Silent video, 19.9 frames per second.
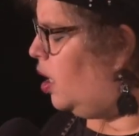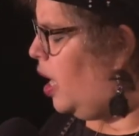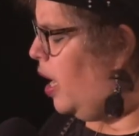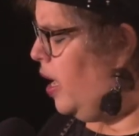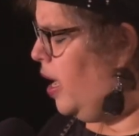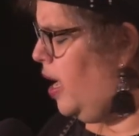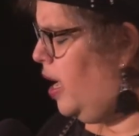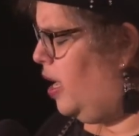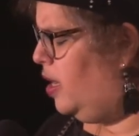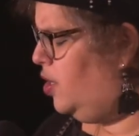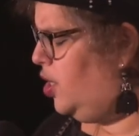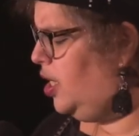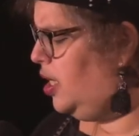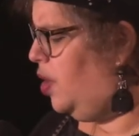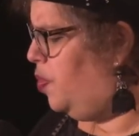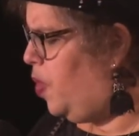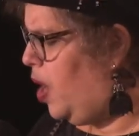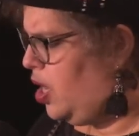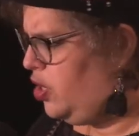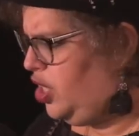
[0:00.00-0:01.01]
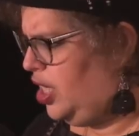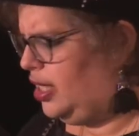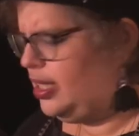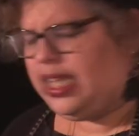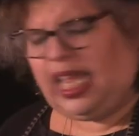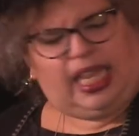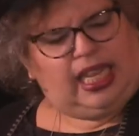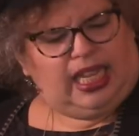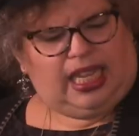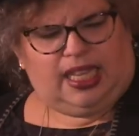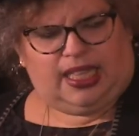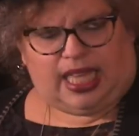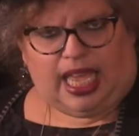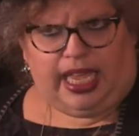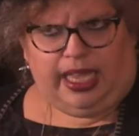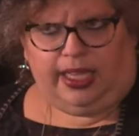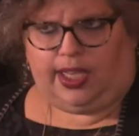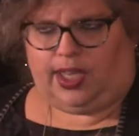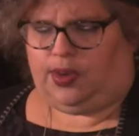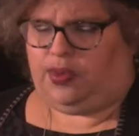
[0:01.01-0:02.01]
And she said, well, she's saying
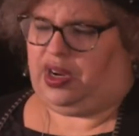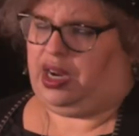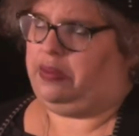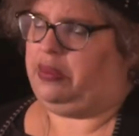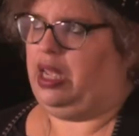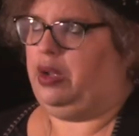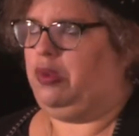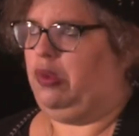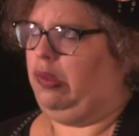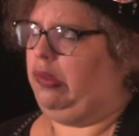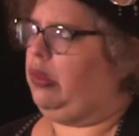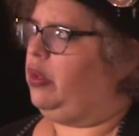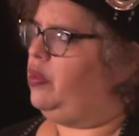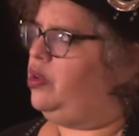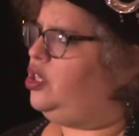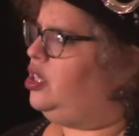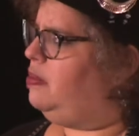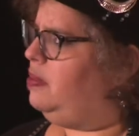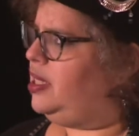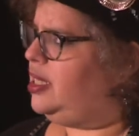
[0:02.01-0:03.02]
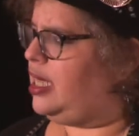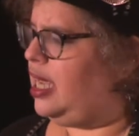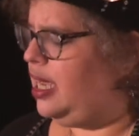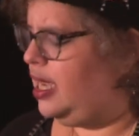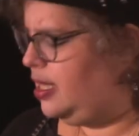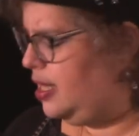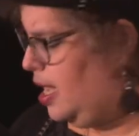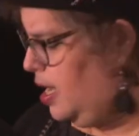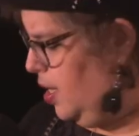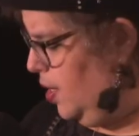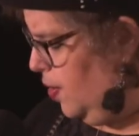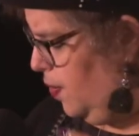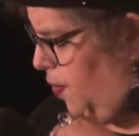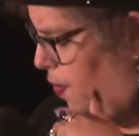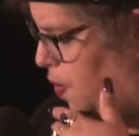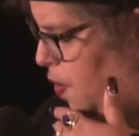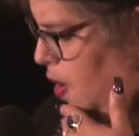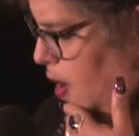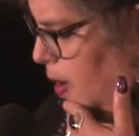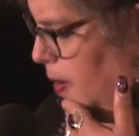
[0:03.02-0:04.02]
thank you. And I'm like, well, what would she be saying thank you
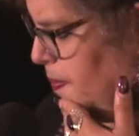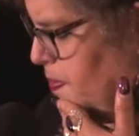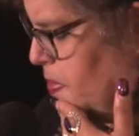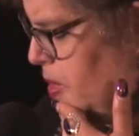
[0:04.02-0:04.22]
for?